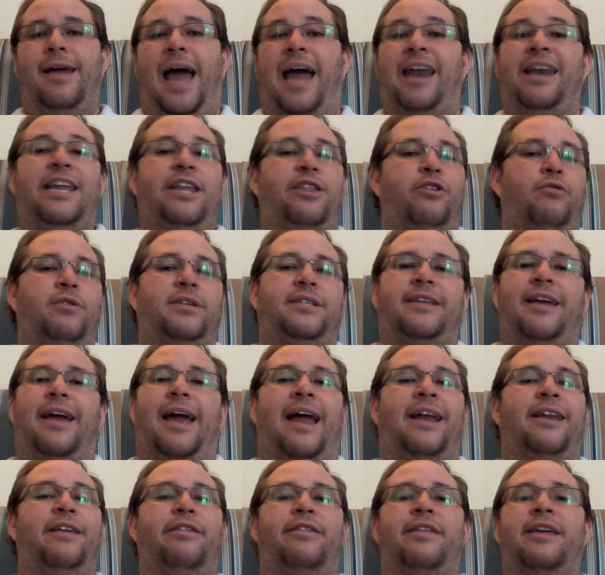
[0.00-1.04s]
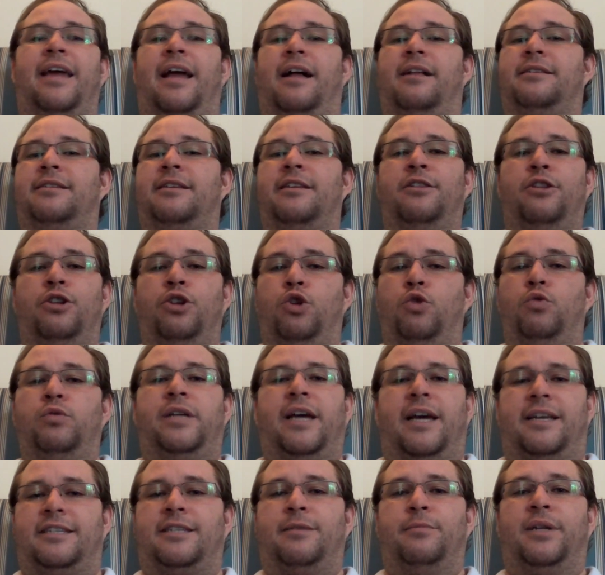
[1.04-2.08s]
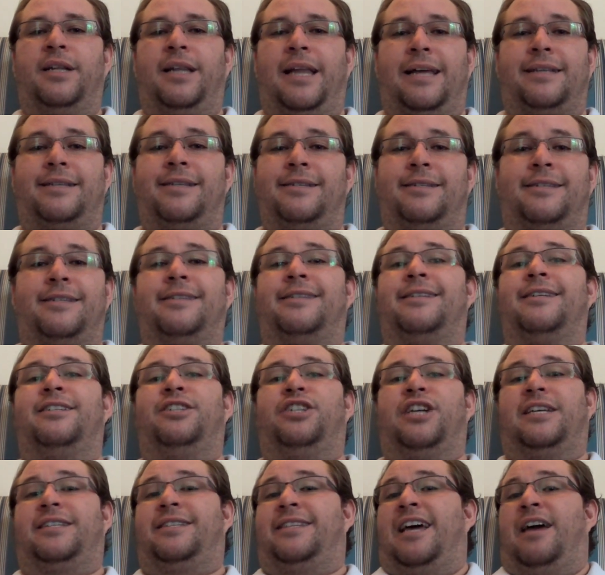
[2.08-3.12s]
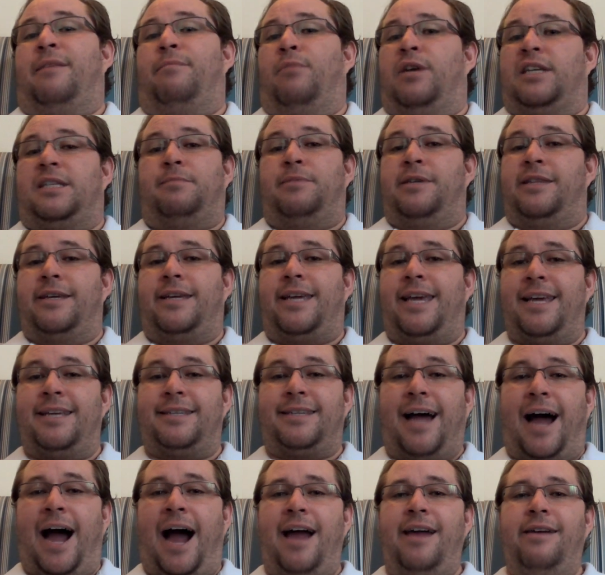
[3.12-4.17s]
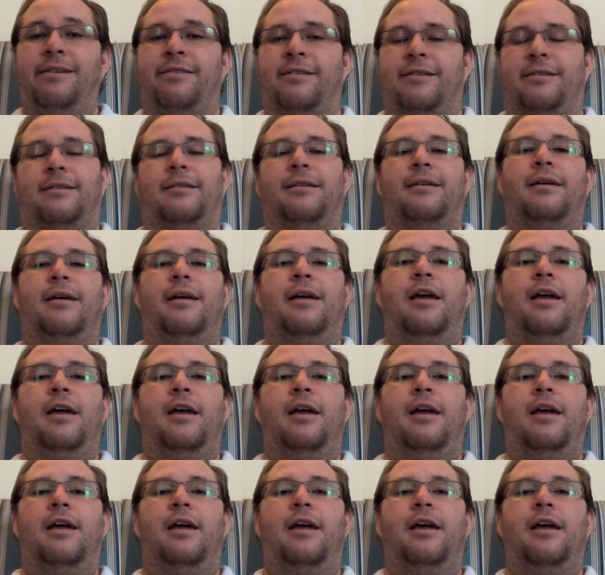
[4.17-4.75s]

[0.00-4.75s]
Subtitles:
and neither is there anything else in the New Testament letters to suggest that must be the case either.